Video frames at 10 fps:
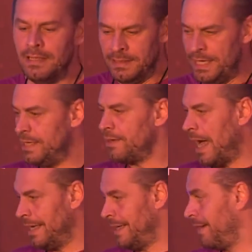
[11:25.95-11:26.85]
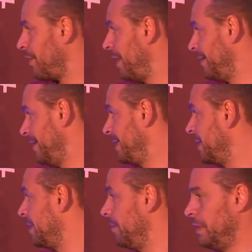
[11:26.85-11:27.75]
Here, I can write a
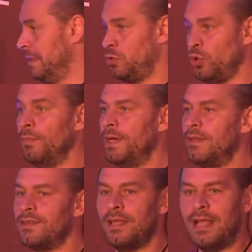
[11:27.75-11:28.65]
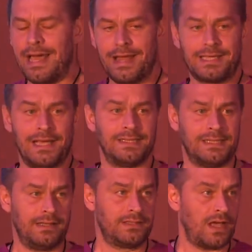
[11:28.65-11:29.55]
script in 2 minutes, and I can
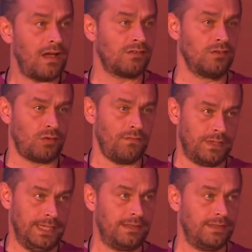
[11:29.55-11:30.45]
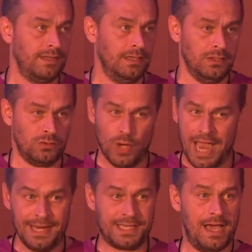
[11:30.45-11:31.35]
send thousands of clicks to
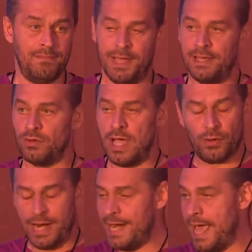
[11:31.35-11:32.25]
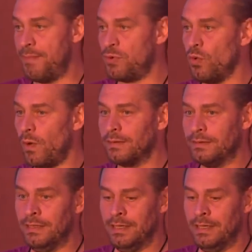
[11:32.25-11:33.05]
any campaign or any app you want